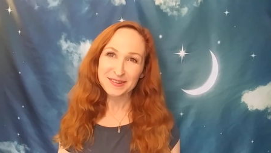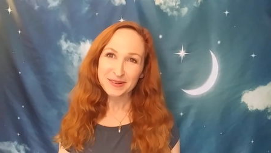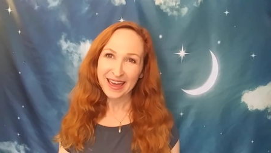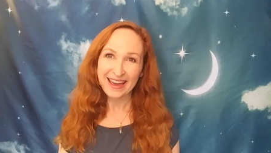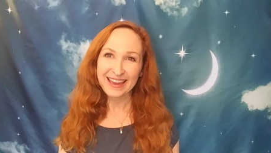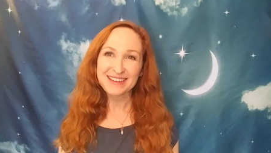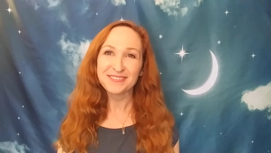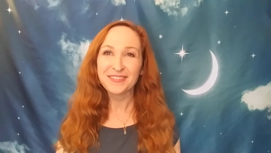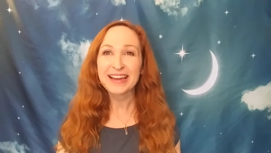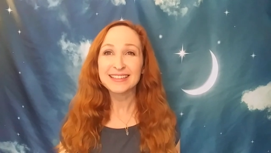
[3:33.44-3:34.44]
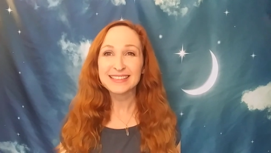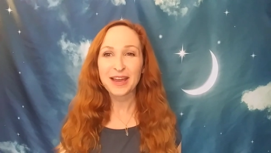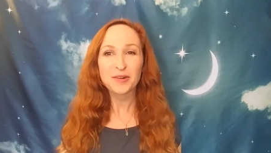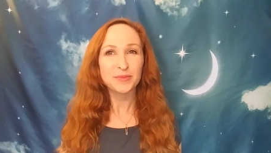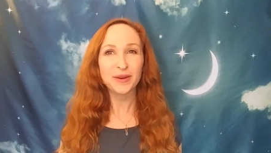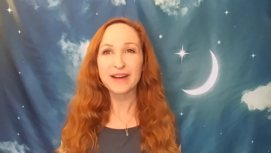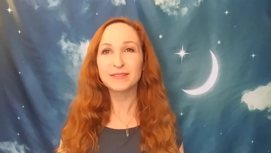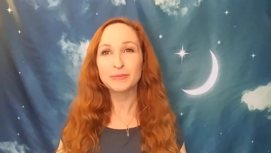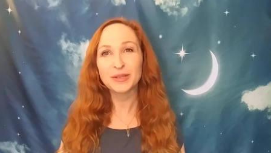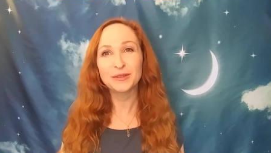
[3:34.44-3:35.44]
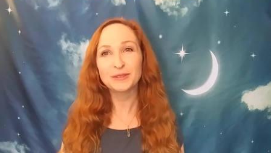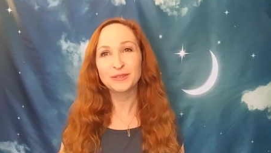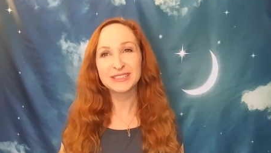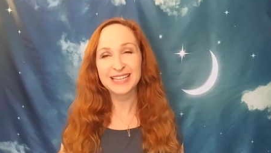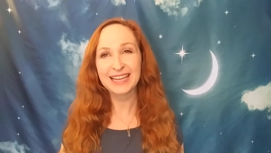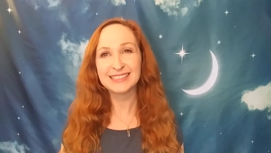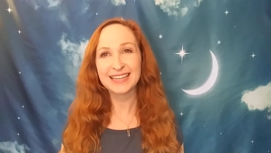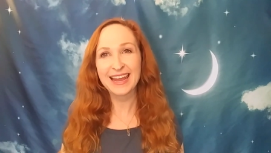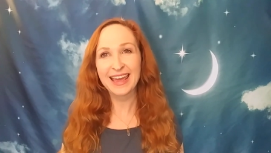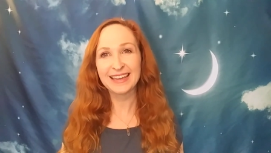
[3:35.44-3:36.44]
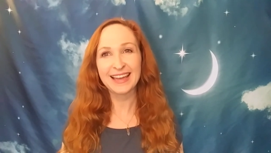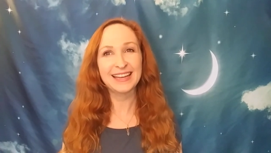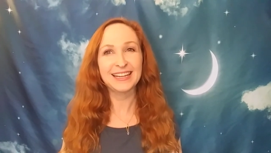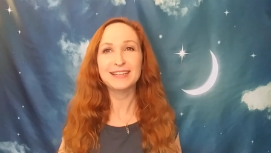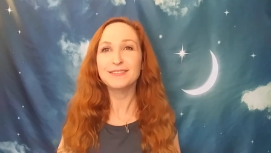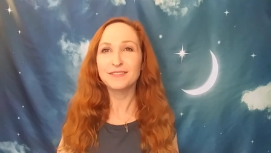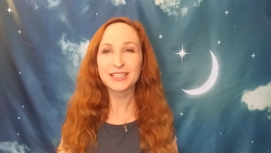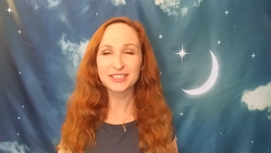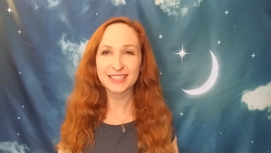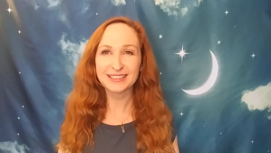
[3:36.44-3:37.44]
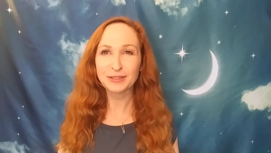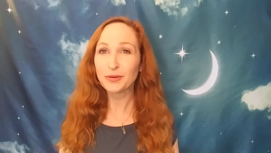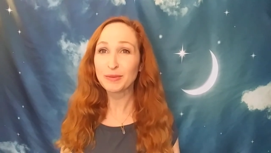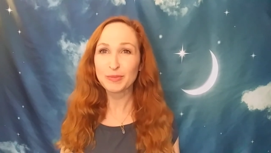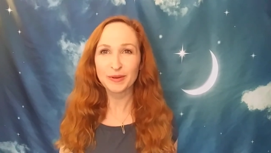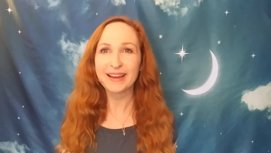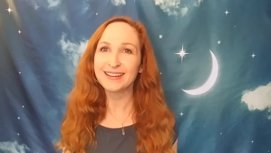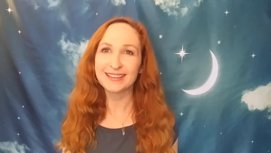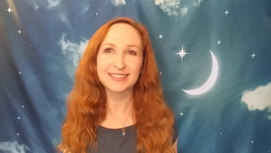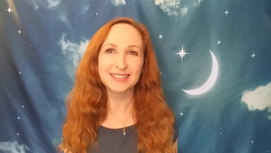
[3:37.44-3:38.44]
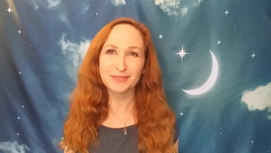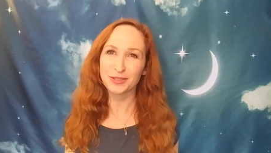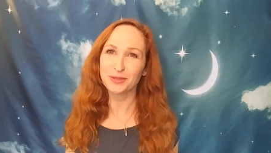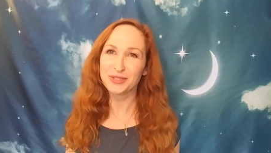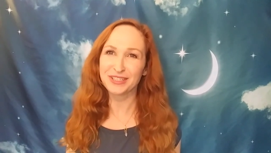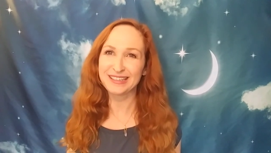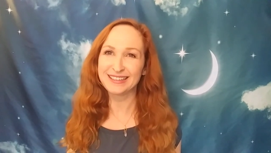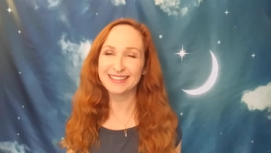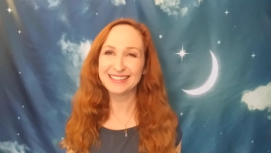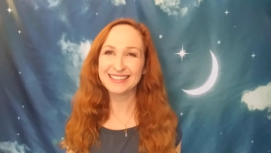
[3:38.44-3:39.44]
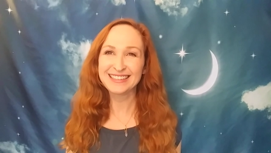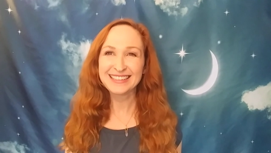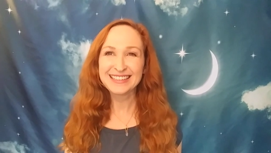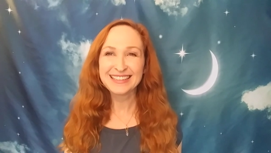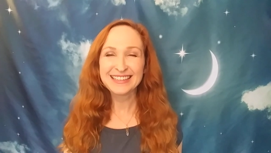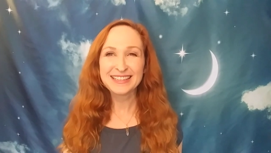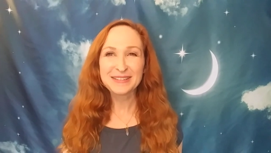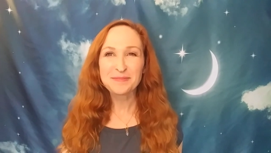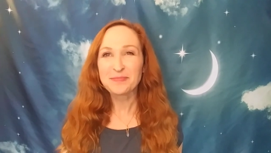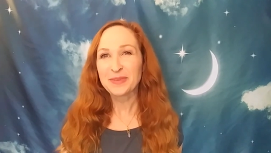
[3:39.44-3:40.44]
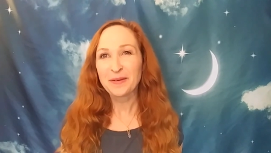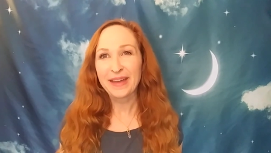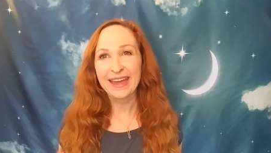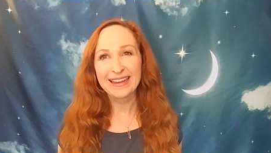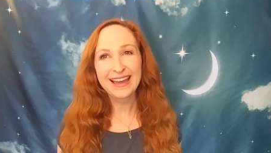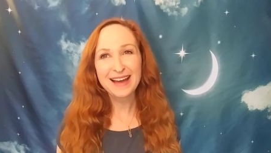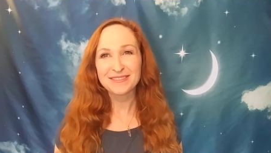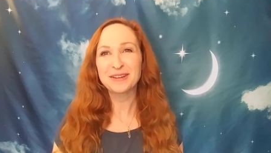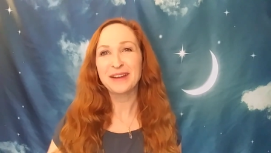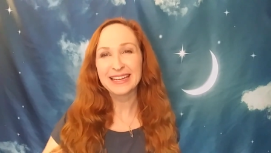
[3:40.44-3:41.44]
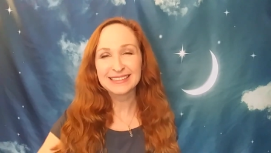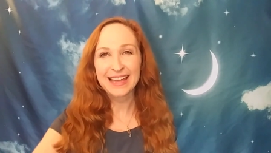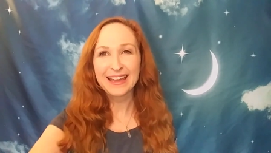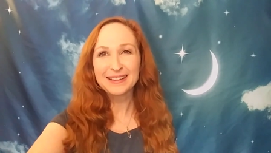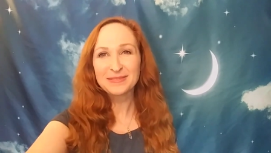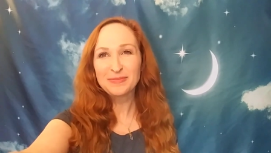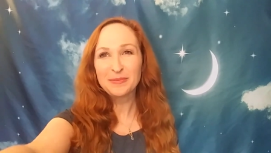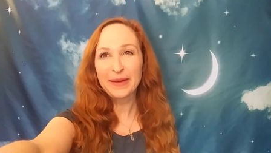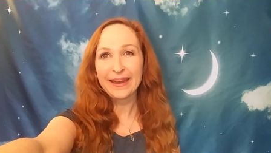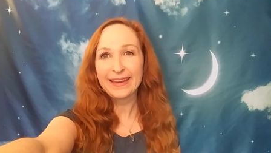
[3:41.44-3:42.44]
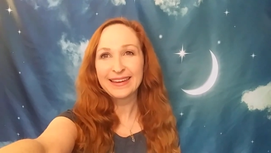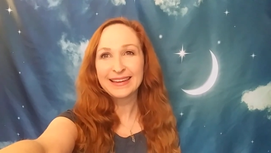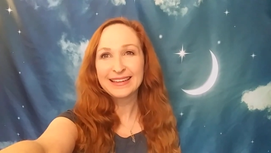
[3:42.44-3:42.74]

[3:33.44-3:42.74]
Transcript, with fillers: Okay, friend, I hope you have a beautiful day today and envision your brightest future. Okay, have a great day. Bye.